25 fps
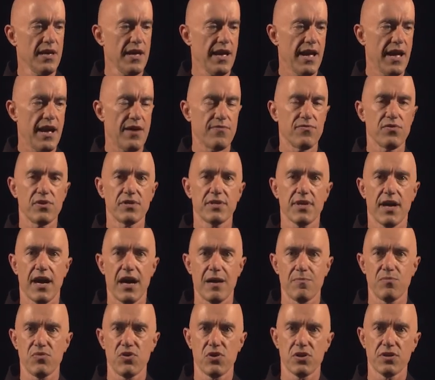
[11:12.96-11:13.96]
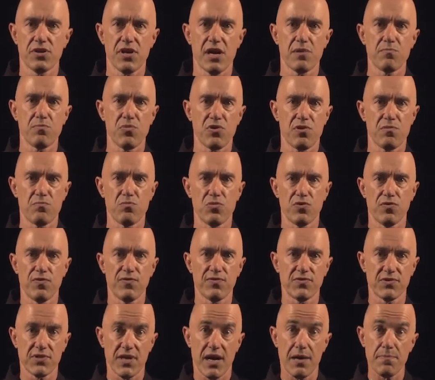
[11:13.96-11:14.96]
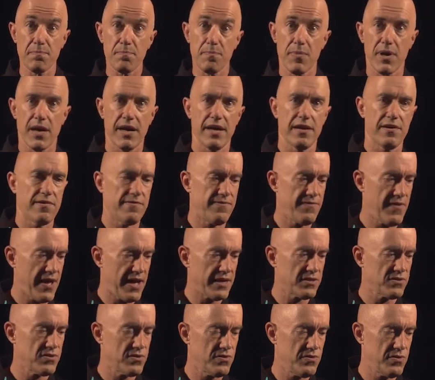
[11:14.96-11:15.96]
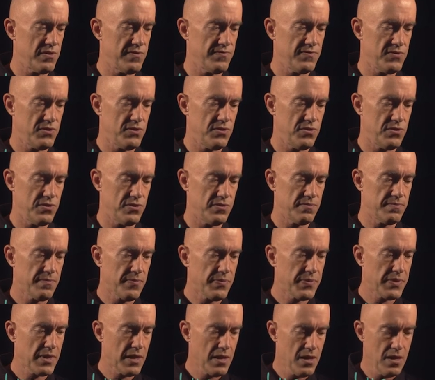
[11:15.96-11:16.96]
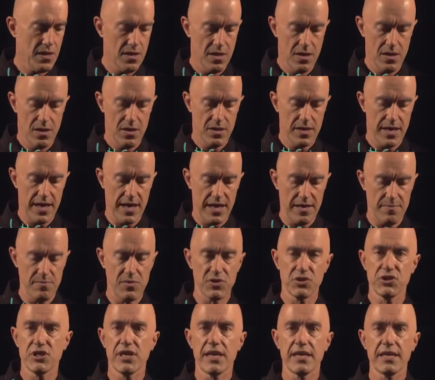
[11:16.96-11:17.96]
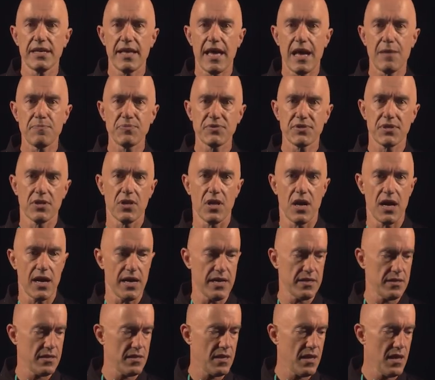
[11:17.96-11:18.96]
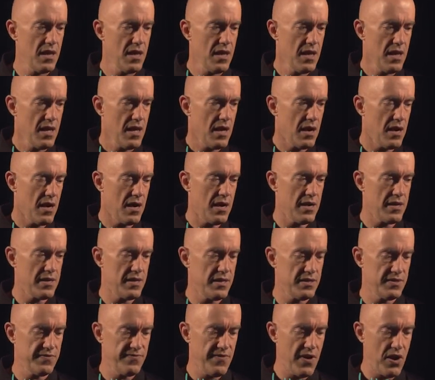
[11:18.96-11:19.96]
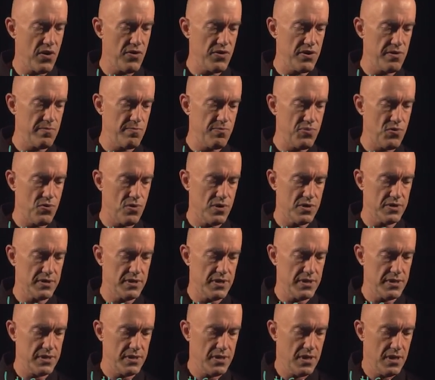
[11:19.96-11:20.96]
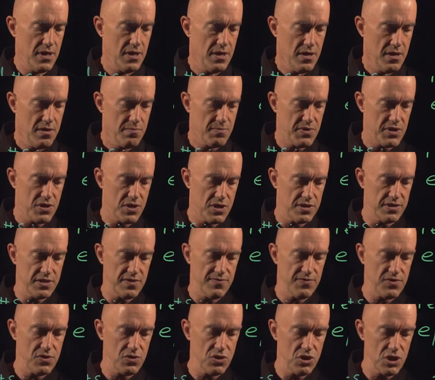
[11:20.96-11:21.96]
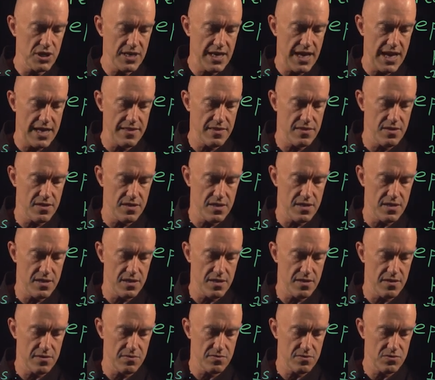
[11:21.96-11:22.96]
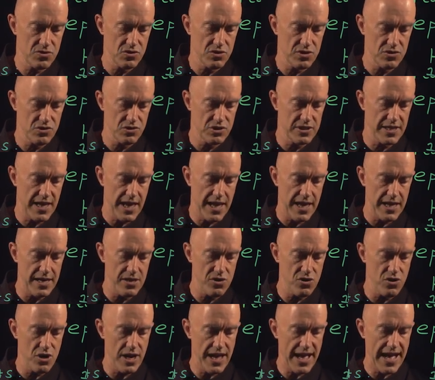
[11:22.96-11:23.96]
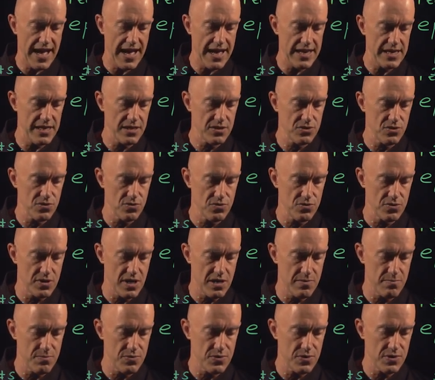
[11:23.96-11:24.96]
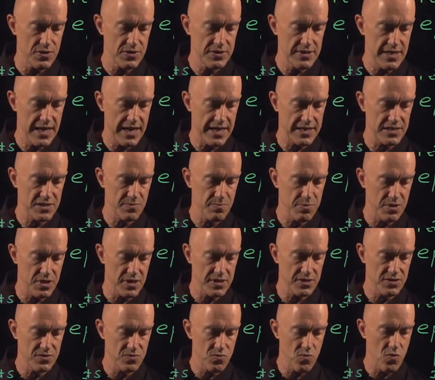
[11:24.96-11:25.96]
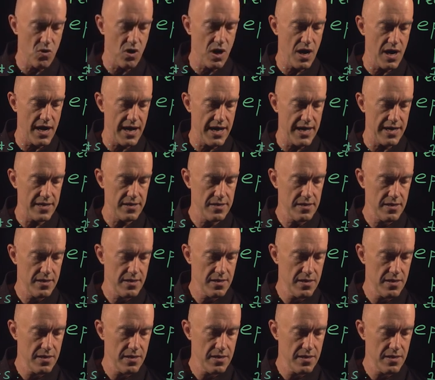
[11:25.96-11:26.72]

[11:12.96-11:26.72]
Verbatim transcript: every time your number moves up by a factor of 2. Okay, machine epsilon uh, is very important because if you look at the, say, you're adding two numbers, x plus y,